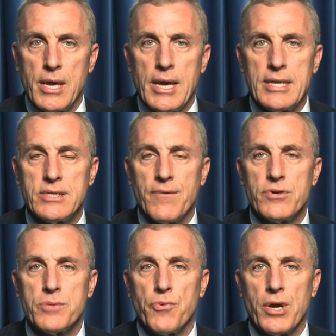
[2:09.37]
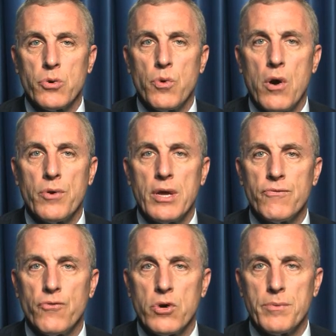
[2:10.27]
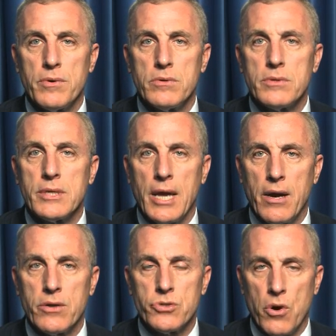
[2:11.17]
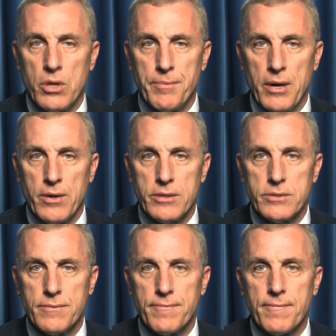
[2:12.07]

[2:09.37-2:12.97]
in its effort to bring quality, affordable care to all Americans.